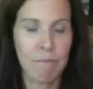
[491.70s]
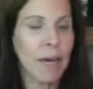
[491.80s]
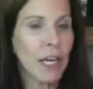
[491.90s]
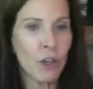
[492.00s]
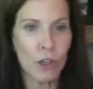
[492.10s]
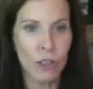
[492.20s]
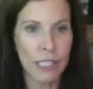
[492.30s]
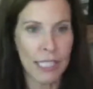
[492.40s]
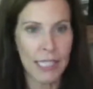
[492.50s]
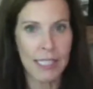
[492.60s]
medical
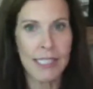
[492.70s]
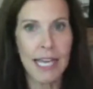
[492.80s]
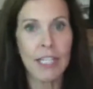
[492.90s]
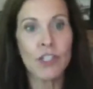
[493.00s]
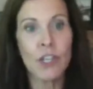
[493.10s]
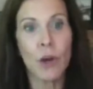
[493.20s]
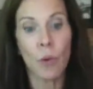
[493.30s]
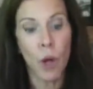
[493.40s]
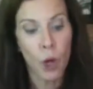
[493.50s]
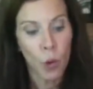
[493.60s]
needs. And
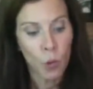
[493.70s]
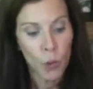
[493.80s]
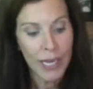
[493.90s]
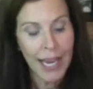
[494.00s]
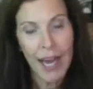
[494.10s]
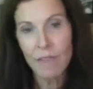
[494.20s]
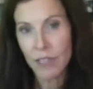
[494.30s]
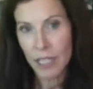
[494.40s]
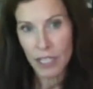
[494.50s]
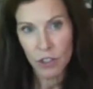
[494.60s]
so we
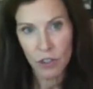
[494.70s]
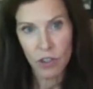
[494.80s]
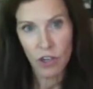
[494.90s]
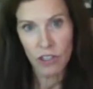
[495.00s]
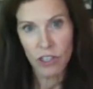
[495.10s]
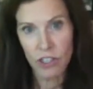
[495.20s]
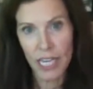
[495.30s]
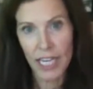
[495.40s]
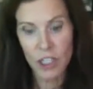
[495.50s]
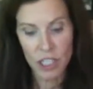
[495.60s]
have clinical
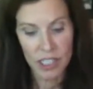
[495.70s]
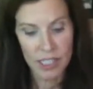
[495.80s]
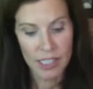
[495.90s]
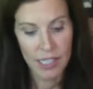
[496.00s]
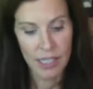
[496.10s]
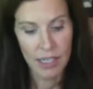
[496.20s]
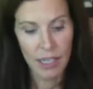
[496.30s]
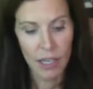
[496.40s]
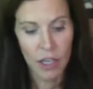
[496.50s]
consultations in